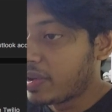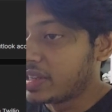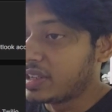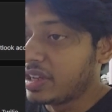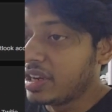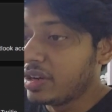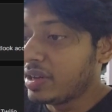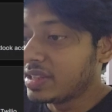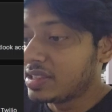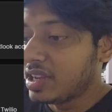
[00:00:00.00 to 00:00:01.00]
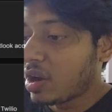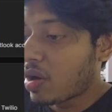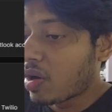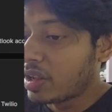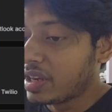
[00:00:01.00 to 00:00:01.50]
And so here you can see
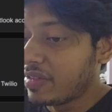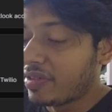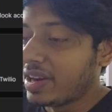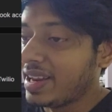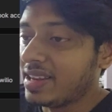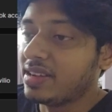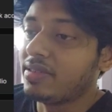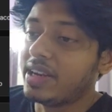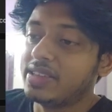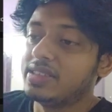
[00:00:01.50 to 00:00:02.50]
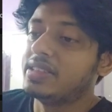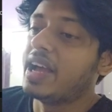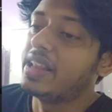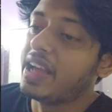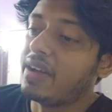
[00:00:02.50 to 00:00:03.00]
all the different integrations
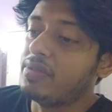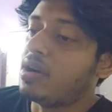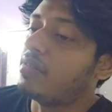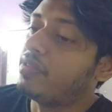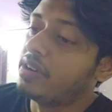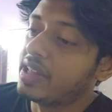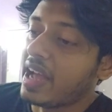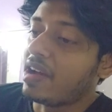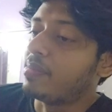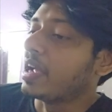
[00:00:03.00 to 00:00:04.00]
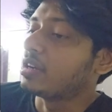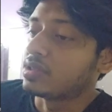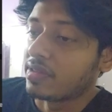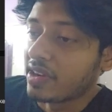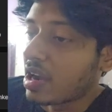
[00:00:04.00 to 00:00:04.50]
that they have to offer. They have
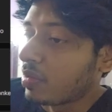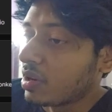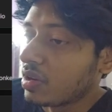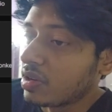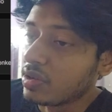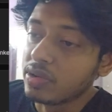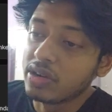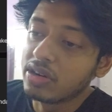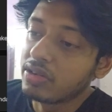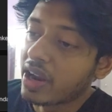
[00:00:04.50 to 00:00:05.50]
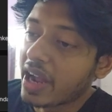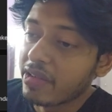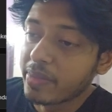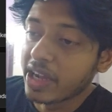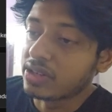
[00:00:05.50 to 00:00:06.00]
Microsoft Outlook, Google
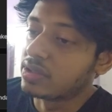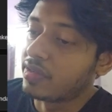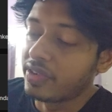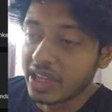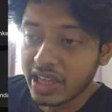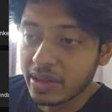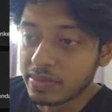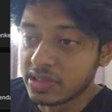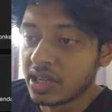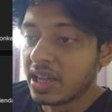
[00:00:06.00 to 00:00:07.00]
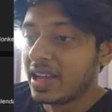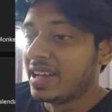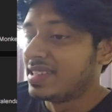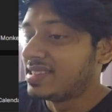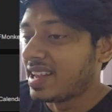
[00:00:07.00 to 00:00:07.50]
Drive, Microsoft Teams,
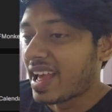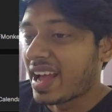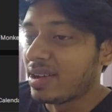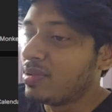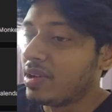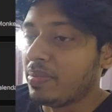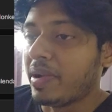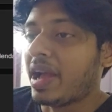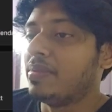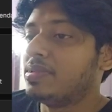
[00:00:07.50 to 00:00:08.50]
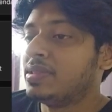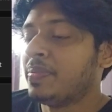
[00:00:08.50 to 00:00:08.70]
Slack, Google Maps.